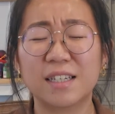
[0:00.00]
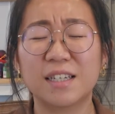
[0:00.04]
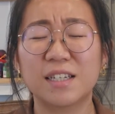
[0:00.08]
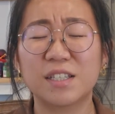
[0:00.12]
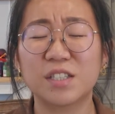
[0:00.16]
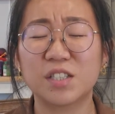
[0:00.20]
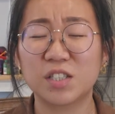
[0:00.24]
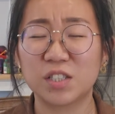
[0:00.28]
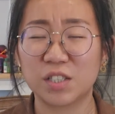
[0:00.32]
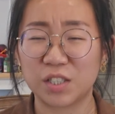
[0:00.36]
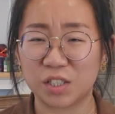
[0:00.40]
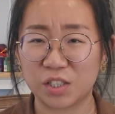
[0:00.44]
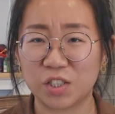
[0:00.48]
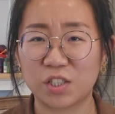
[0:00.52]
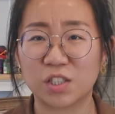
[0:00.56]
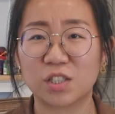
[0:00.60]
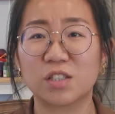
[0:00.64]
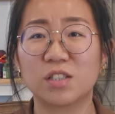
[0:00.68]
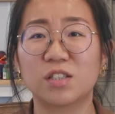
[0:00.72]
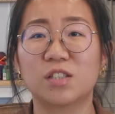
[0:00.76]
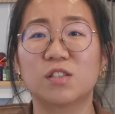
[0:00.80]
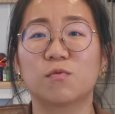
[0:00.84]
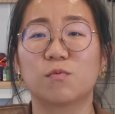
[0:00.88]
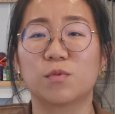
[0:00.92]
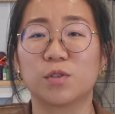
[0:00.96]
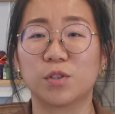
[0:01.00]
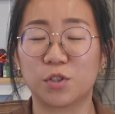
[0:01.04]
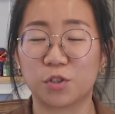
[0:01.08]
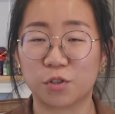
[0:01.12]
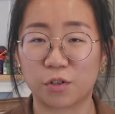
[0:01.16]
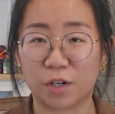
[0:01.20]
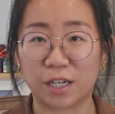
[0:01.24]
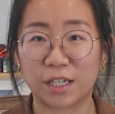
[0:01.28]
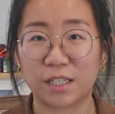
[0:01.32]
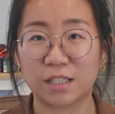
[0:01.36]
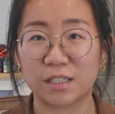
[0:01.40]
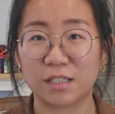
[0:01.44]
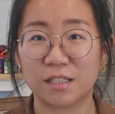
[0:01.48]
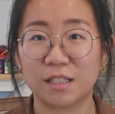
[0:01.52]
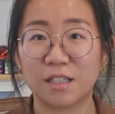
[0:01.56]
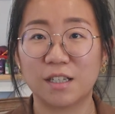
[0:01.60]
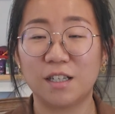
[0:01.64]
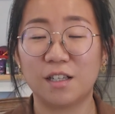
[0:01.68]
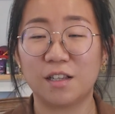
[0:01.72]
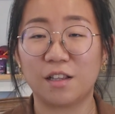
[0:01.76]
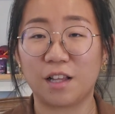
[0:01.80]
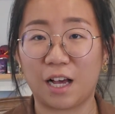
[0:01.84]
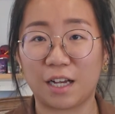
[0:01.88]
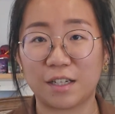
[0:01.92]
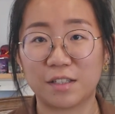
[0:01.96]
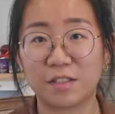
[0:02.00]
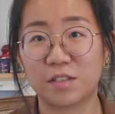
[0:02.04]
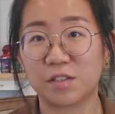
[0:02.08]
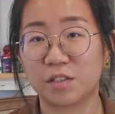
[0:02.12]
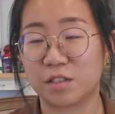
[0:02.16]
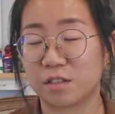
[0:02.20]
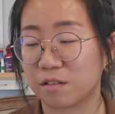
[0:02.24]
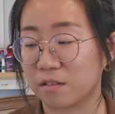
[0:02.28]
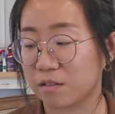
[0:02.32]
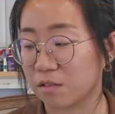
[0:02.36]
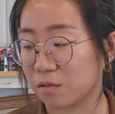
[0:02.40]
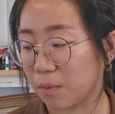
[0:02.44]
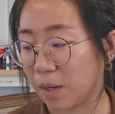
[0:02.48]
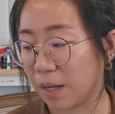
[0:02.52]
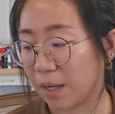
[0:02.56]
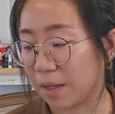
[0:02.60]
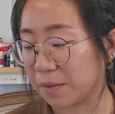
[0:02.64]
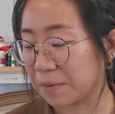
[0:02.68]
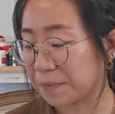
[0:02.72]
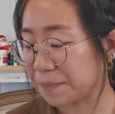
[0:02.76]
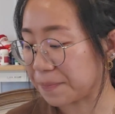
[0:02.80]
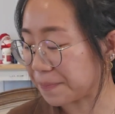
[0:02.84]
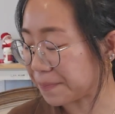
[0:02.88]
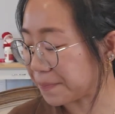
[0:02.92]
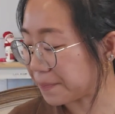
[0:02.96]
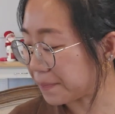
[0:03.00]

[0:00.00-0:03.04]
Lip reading: Stitches retreat last year as well.